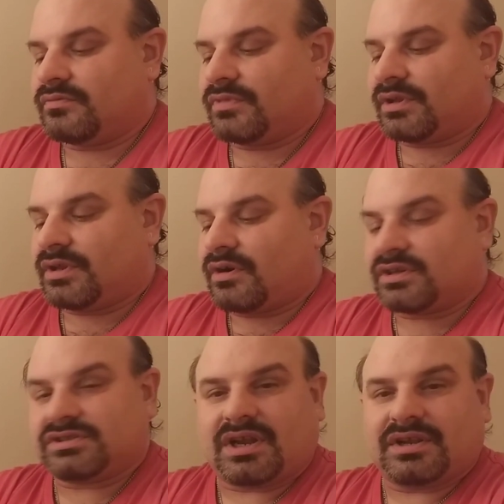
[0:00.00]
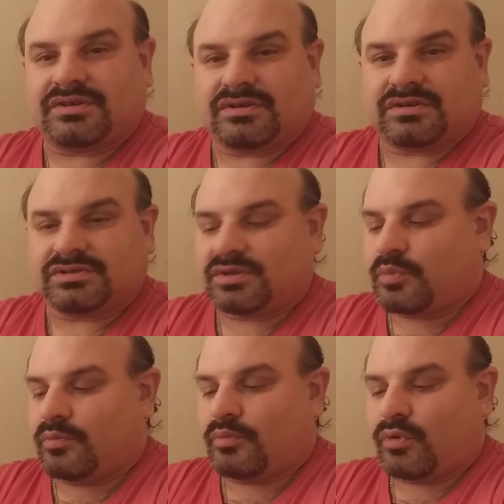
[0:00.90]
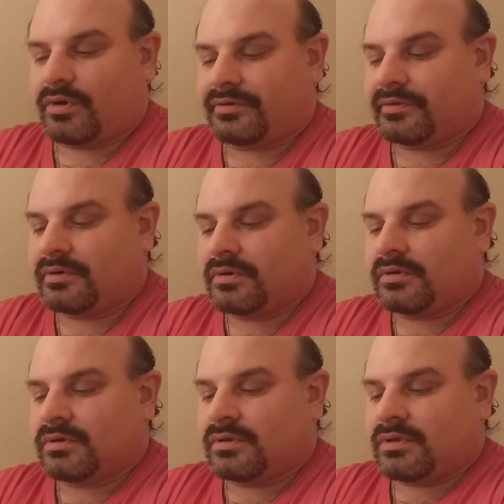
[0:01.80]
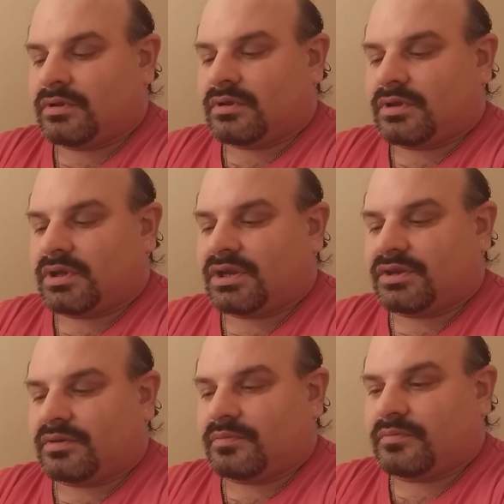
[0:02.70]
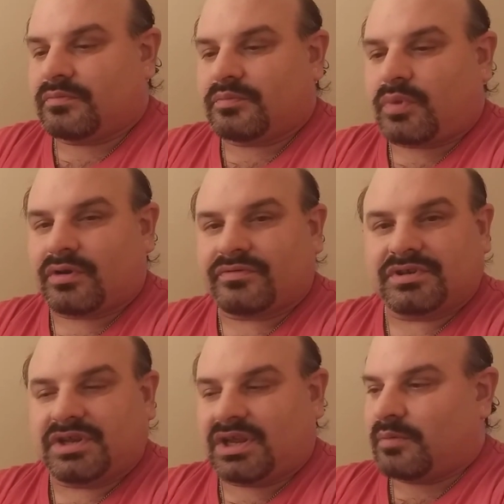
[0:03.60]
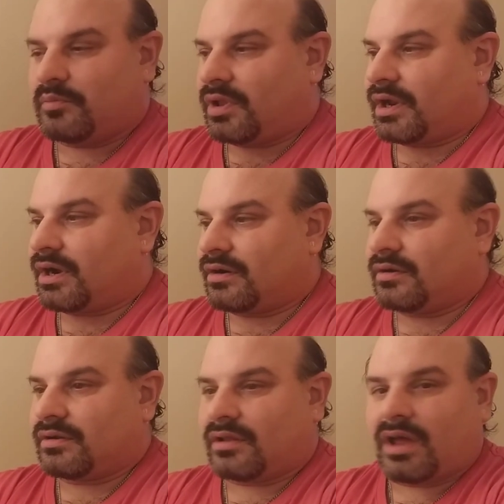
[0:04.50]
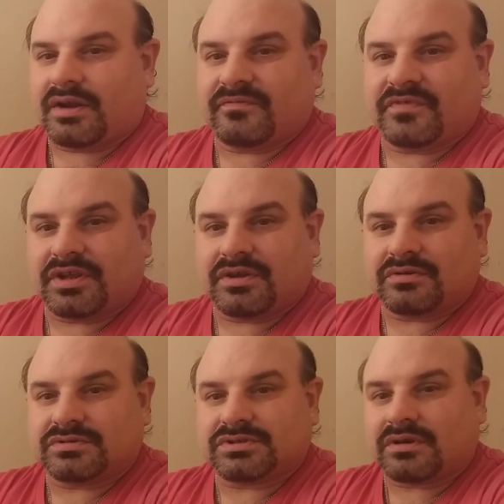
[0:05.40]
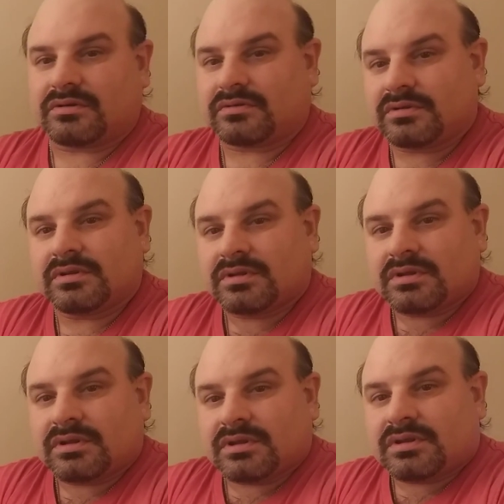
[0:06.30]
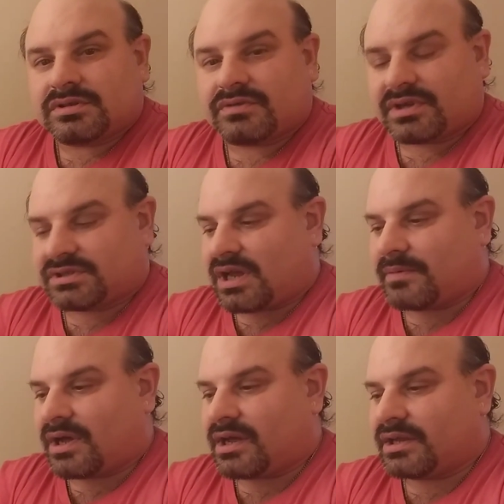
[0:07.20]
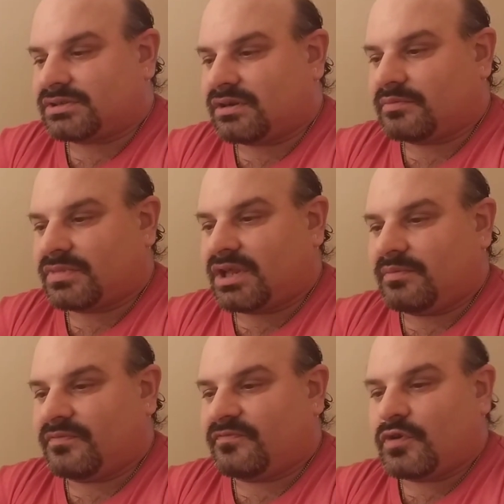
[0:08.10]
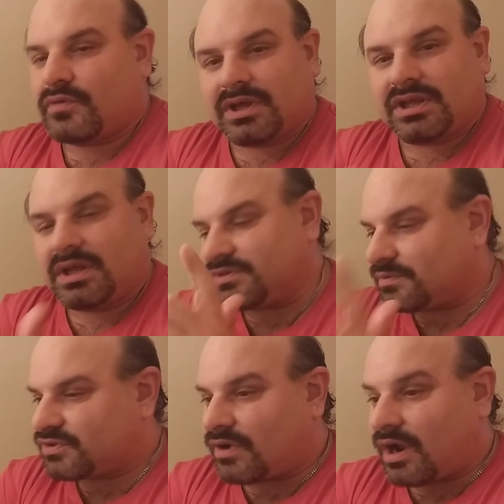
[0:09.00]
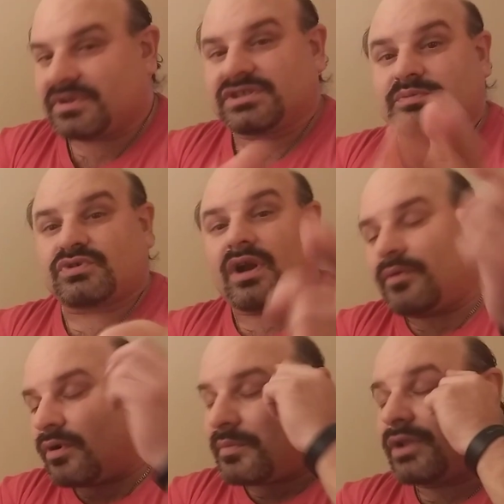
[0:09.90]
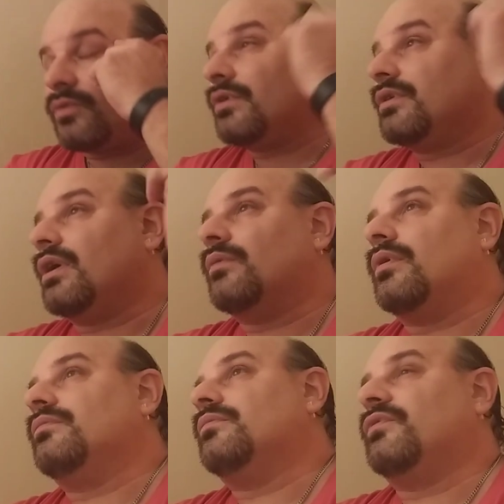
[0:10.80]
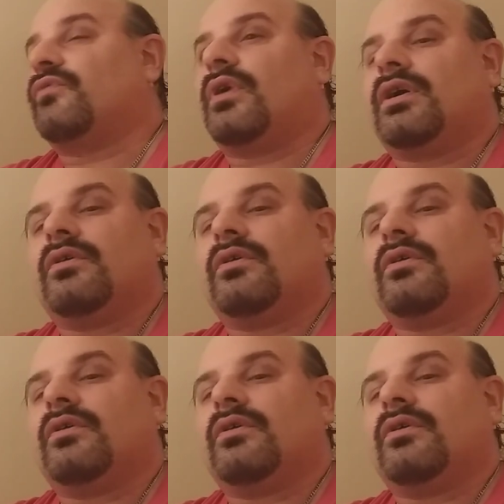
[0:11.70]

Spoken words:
really are excited to jump on board and get into part of the DM Blair line of videos. So till next time, guys, keep viewing, keep subscribing. Subscribe. Oh, my Lord. Before I